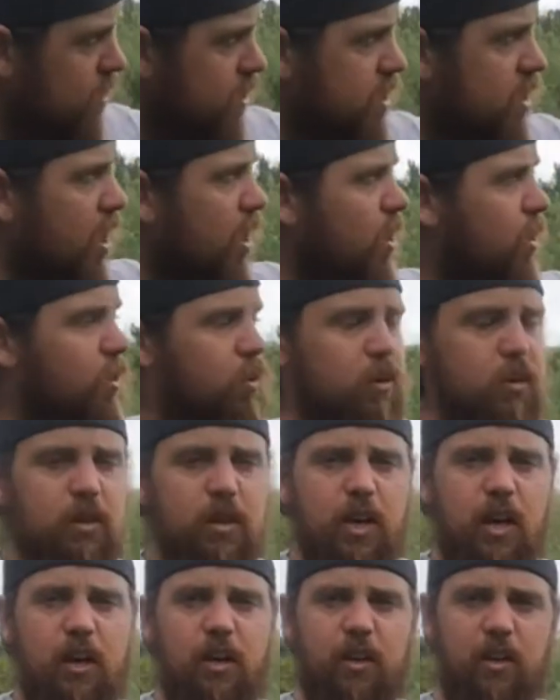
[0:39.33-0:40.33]
So
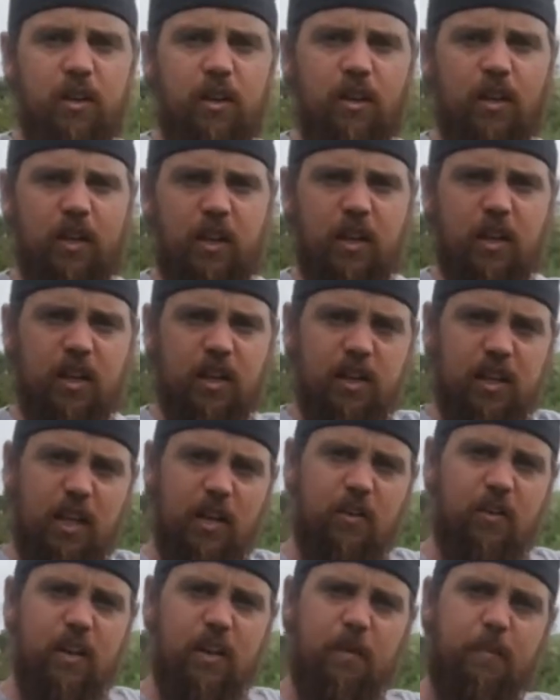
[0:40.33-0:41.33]
you know,
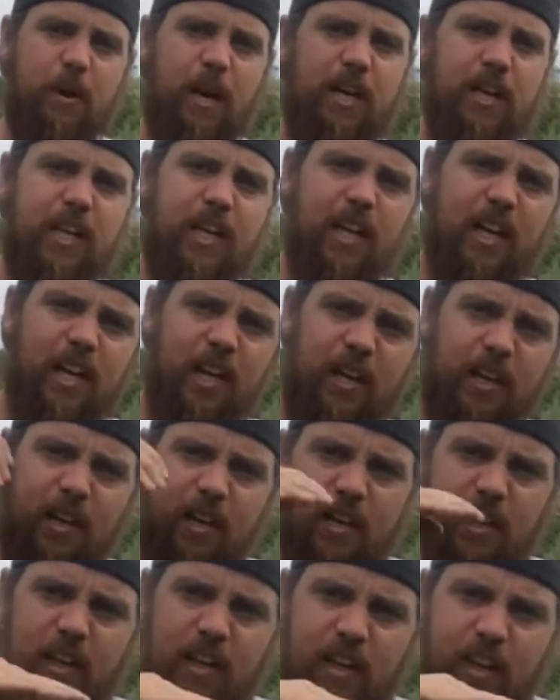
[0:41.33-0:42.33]
they're already about getting
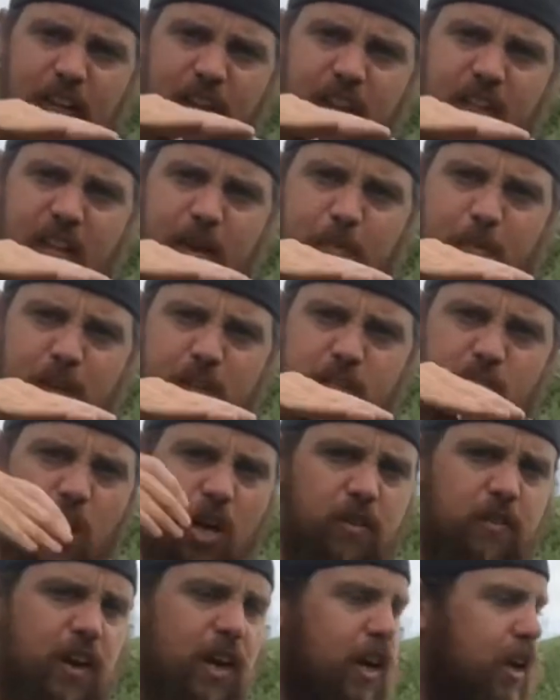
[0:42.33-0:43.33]
that much
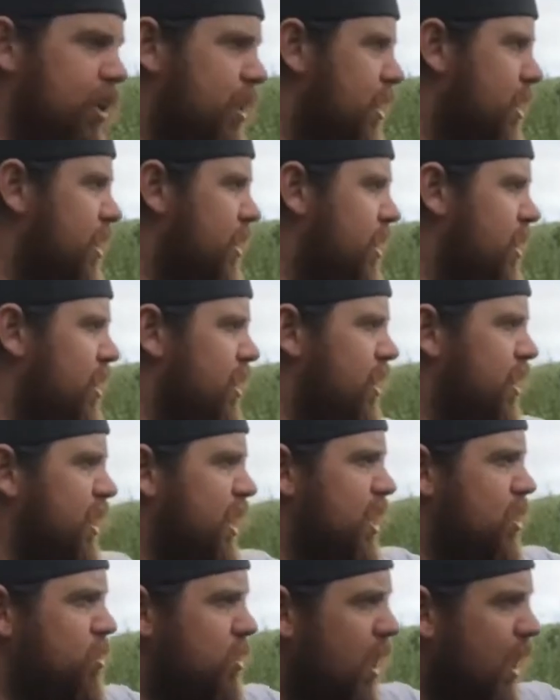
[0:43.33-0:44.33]
over
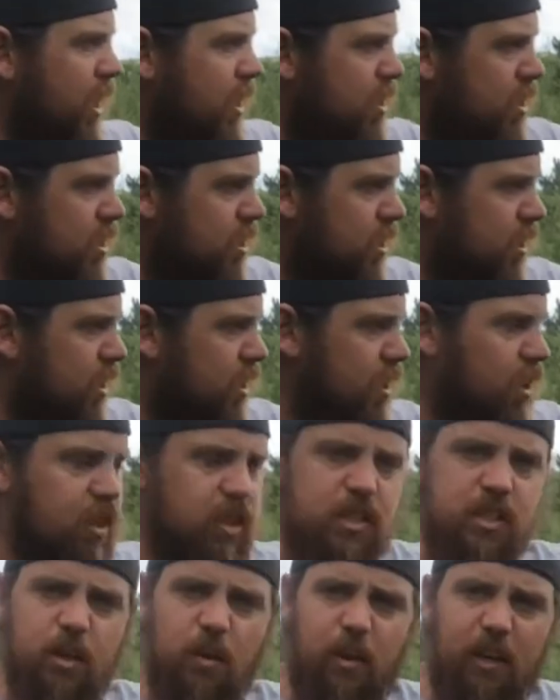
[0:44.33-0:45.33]
their trellis.
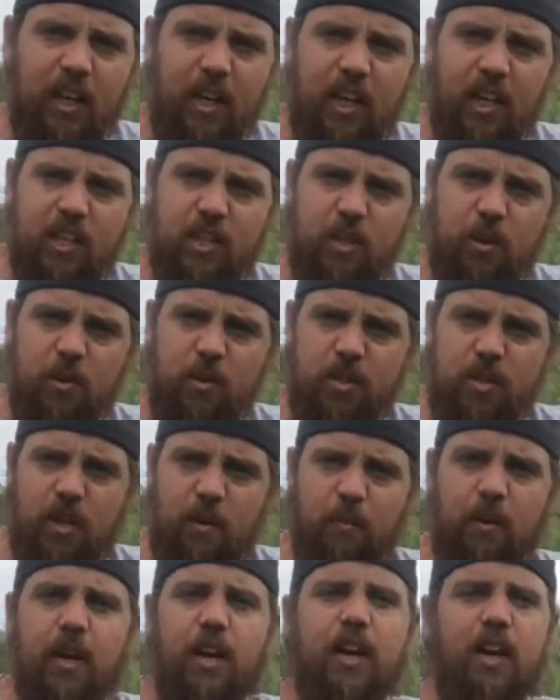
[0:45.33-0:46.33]
So what I'm going to do is
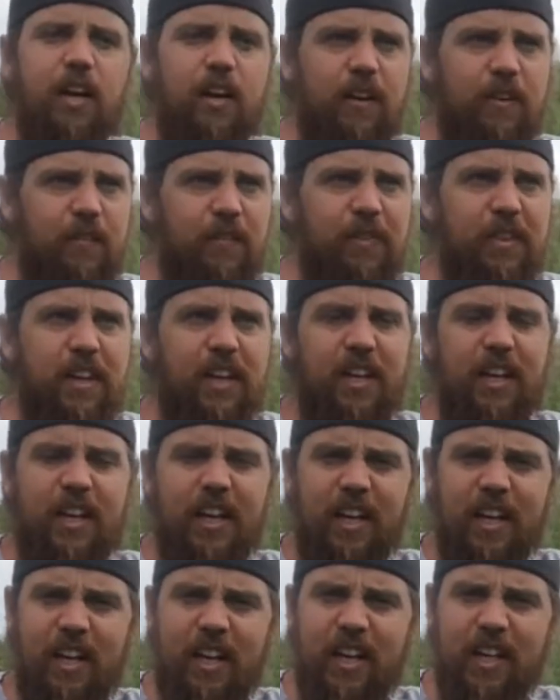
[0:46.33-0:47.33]
I'm going to
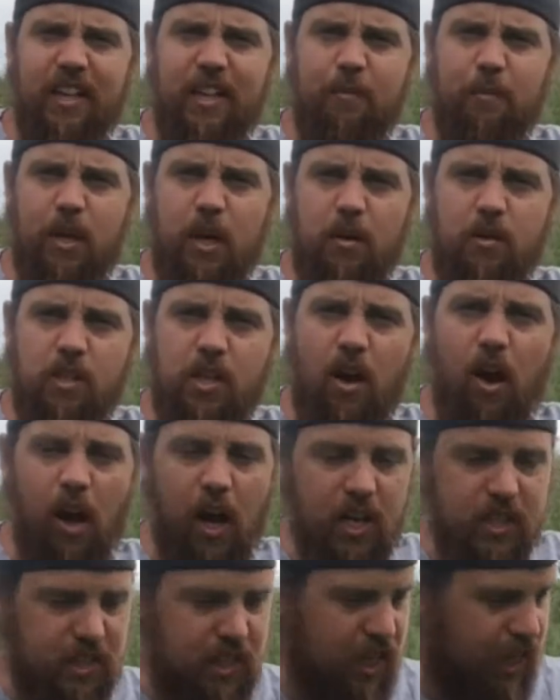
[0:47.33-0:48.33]
let them go as
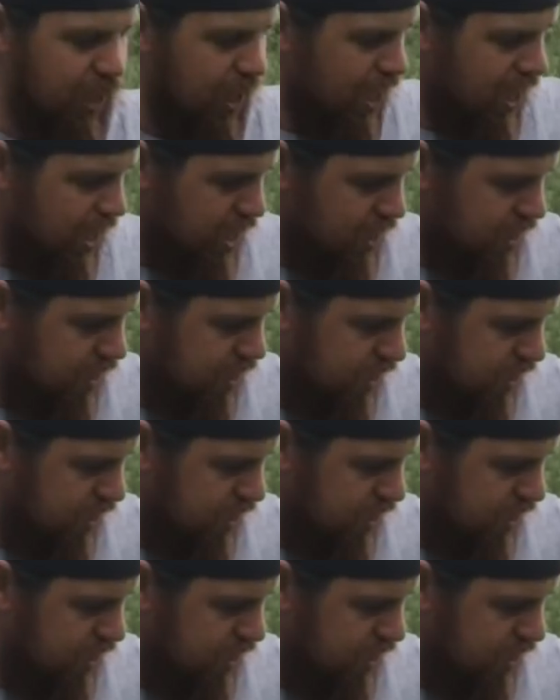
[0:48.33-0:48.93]
high as they can,